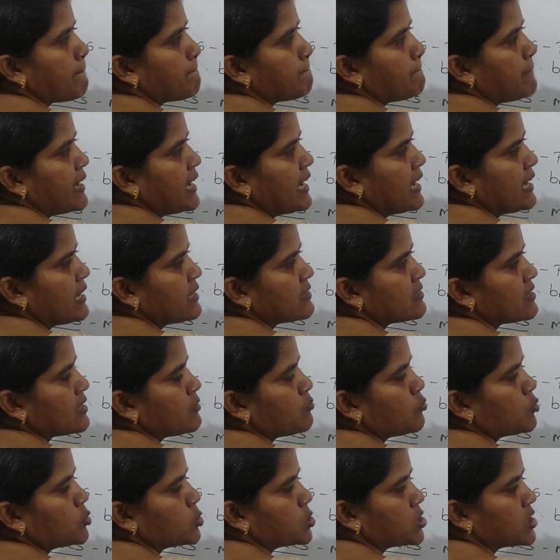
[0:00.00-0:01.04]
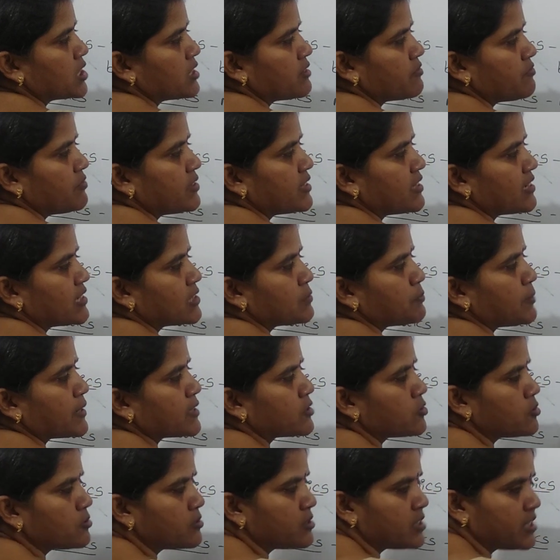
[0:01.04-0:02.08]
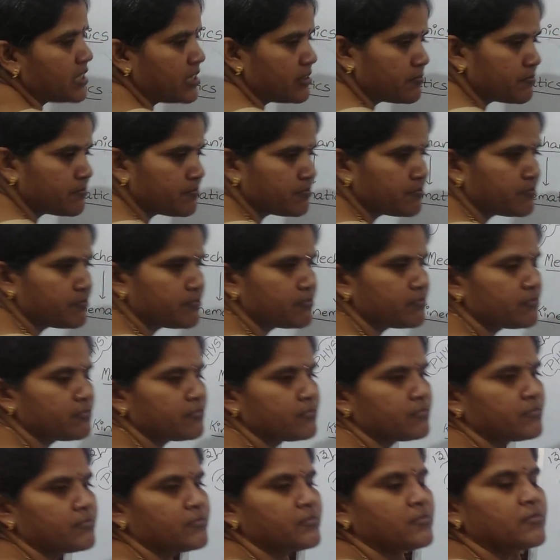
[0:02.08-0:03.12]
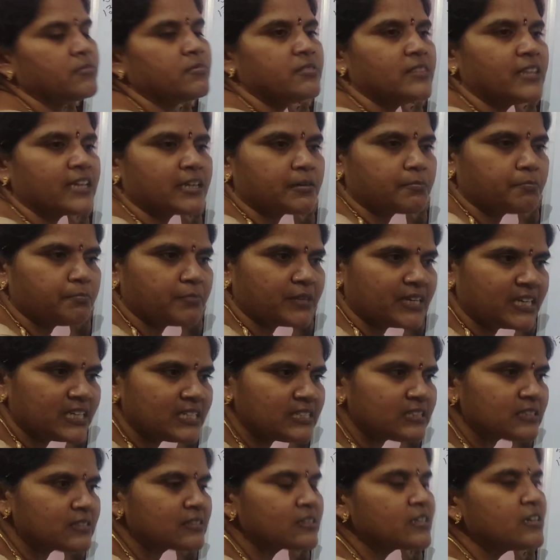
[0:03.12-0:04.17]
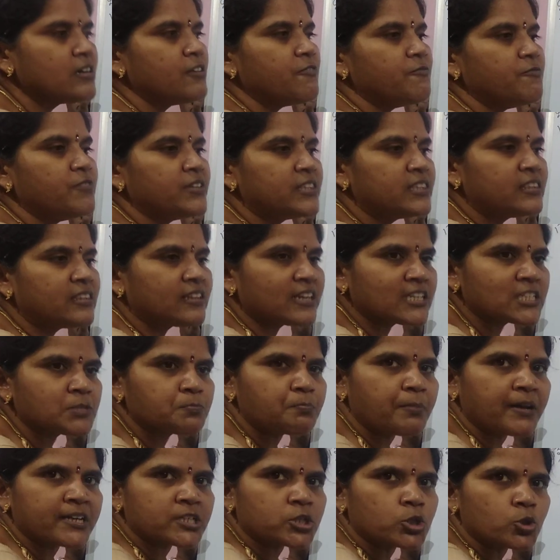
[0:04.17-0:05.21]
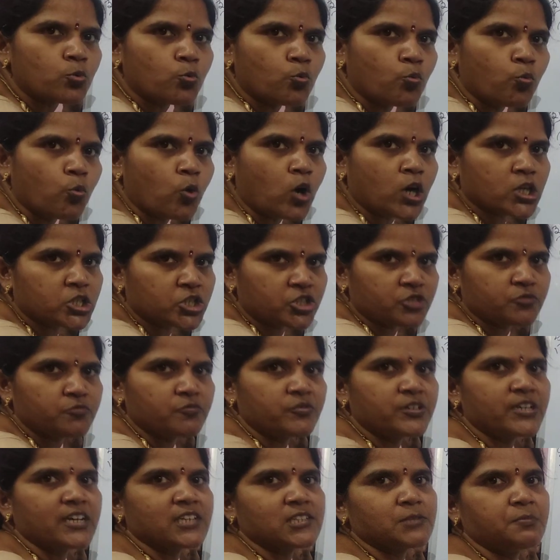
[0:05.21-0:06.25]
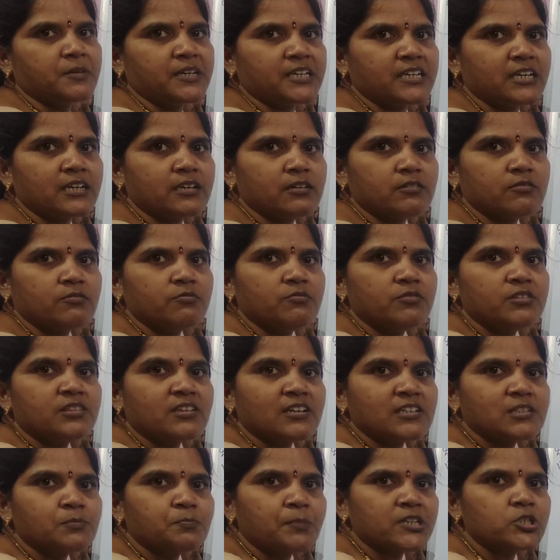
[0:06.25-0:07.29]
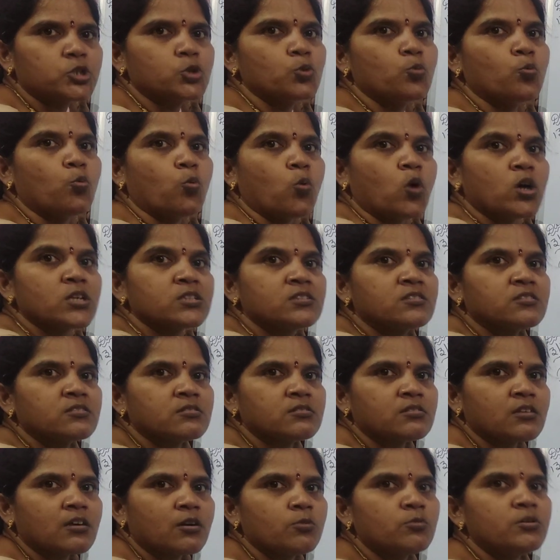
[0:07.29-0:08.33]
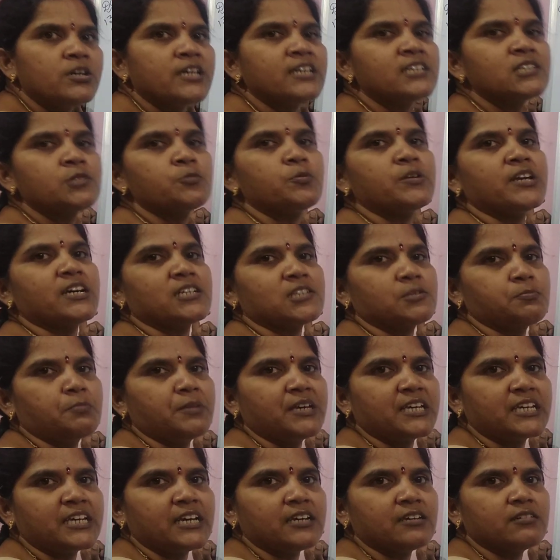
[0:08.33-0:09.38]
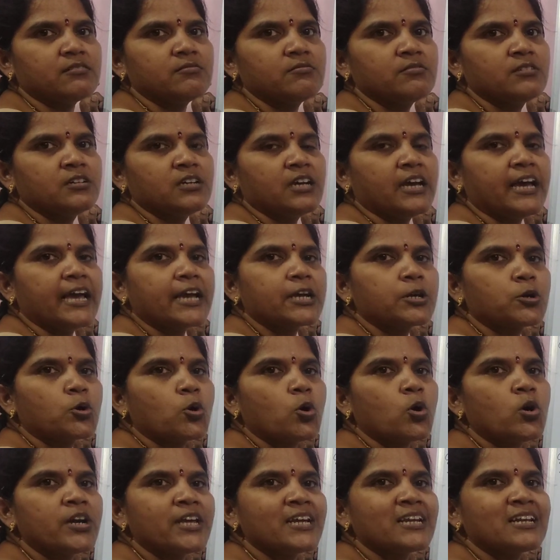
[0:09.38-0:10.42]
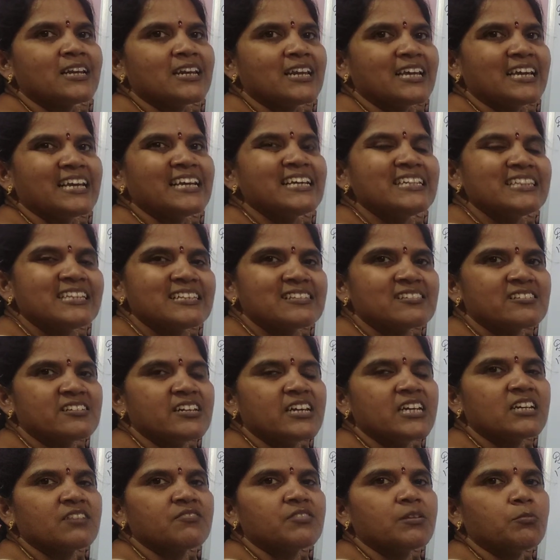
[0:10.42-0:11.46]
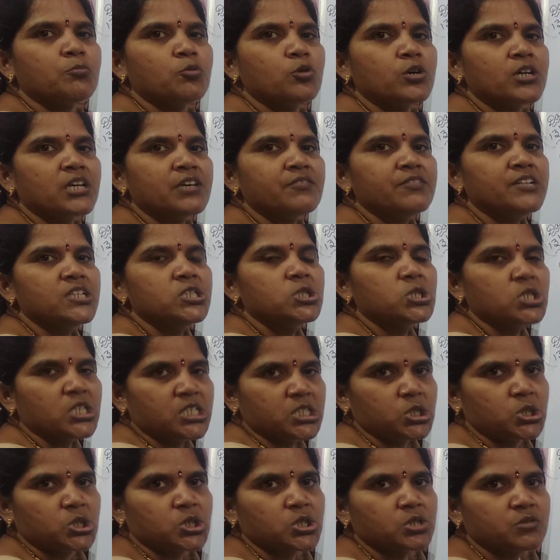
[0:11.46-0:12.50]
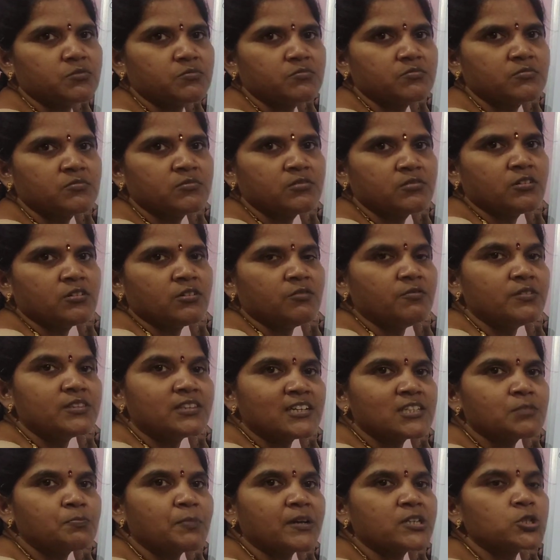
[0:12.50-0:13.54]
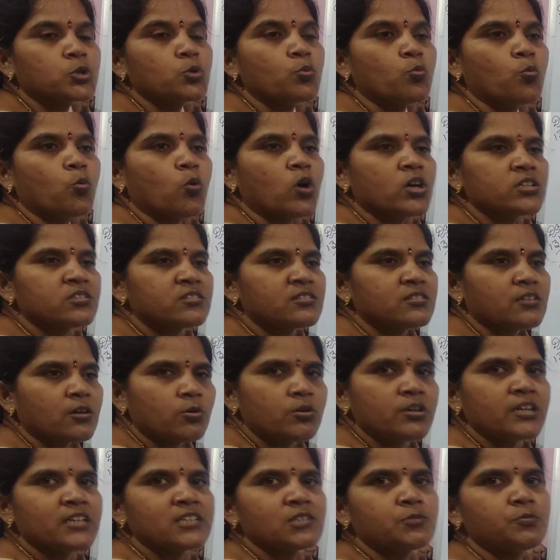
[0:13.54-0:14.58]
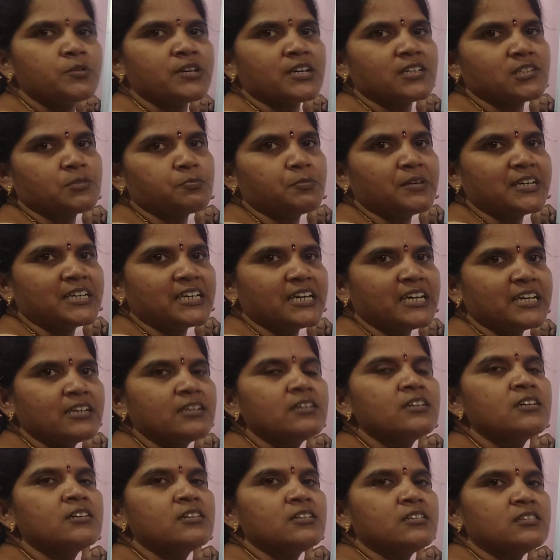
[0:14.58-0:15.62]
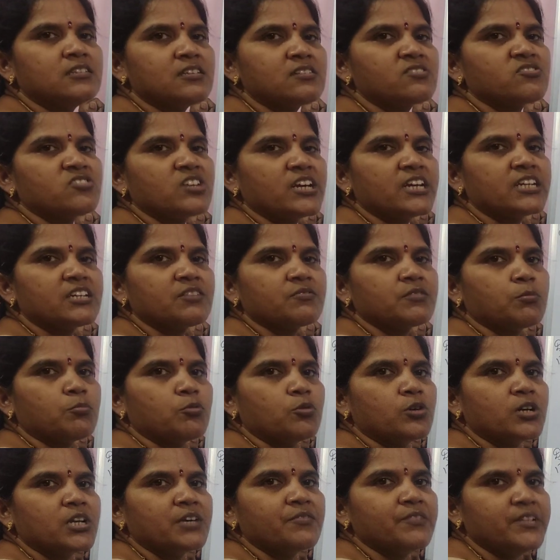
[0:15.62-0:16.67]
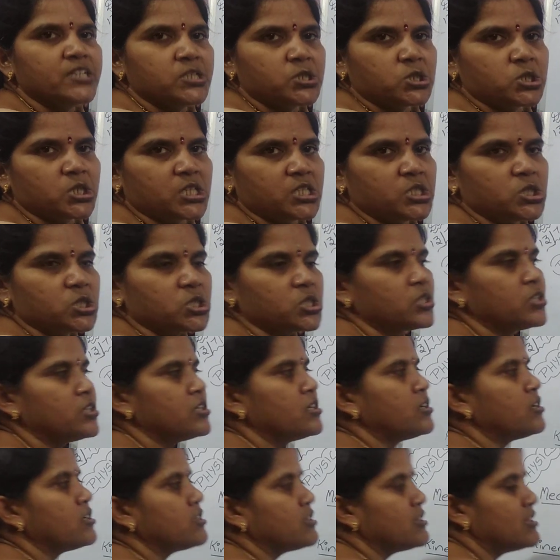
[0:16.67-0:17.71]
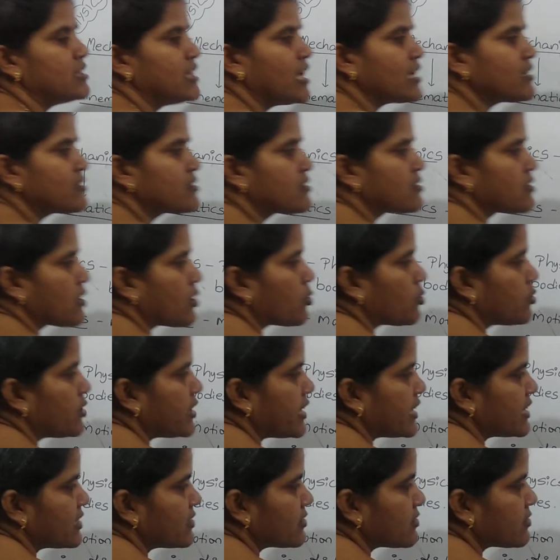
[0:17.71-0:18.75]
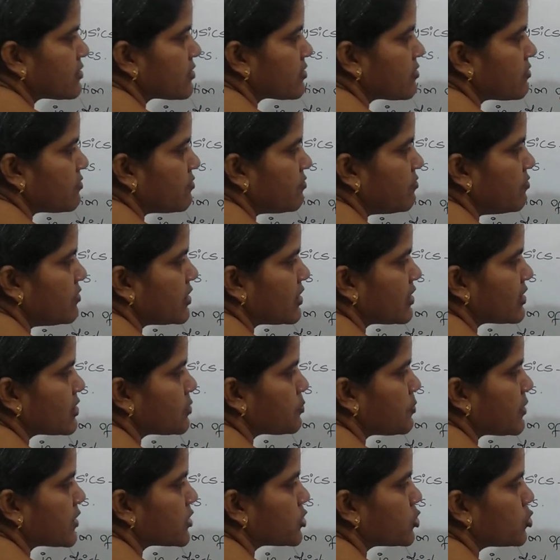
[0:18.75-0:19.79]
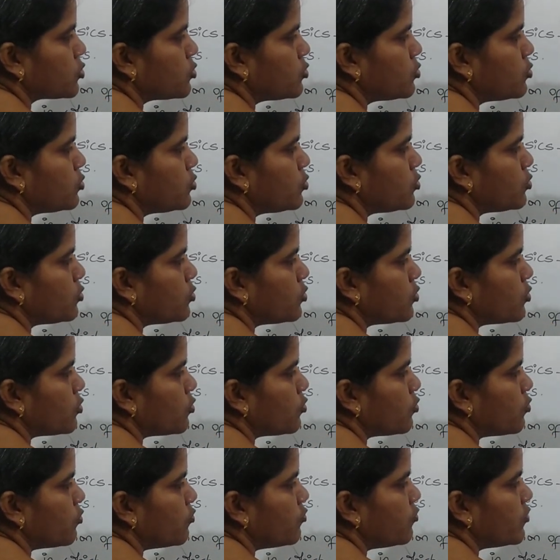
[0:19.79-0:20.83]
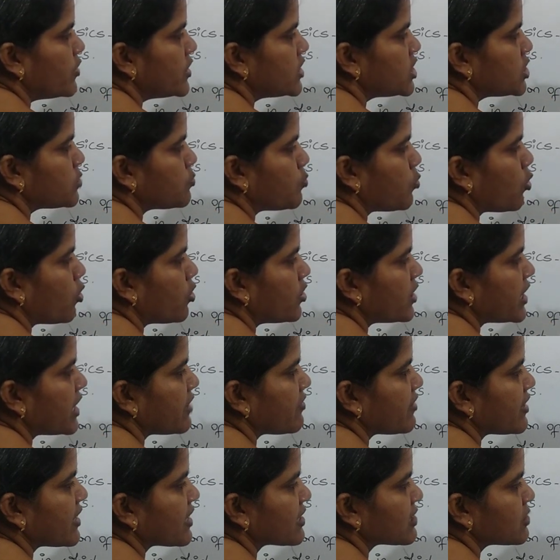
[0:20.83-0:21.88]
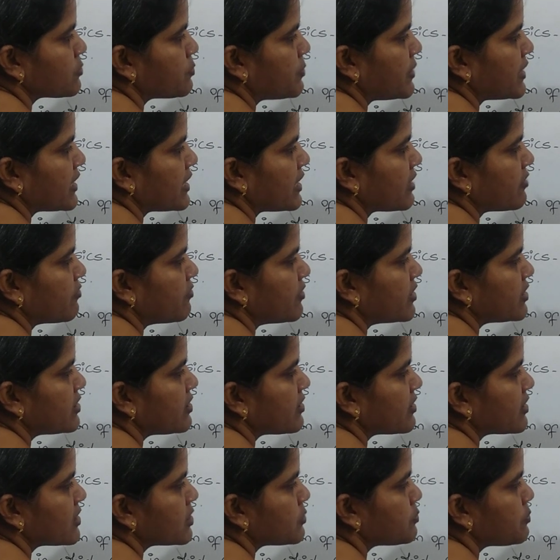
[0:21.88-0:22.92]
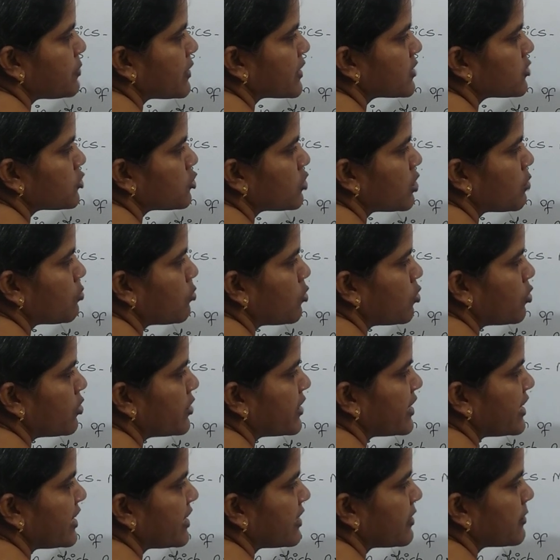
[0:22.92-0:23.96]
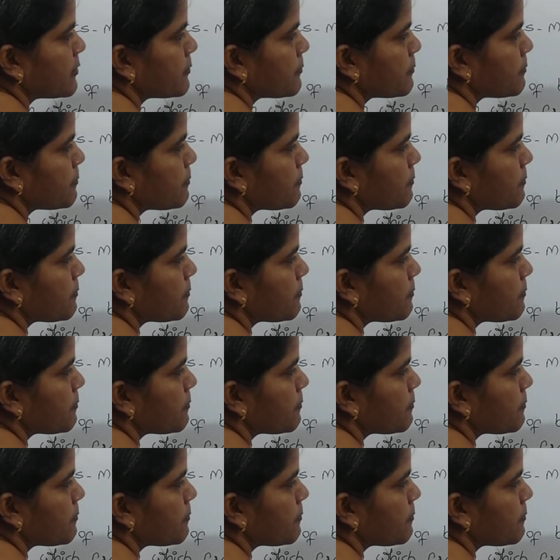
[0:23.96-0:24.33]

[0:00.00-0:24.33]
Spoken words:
B is in motion with respect to C. That means with respect to what we are speaking, with respect to what surroundings we are speaking, accordingly the state of the body will change. With respect to what surroundings we are speaking, the state of the body will change. That surroundings with respect to which body we are speaking, with respect to the body,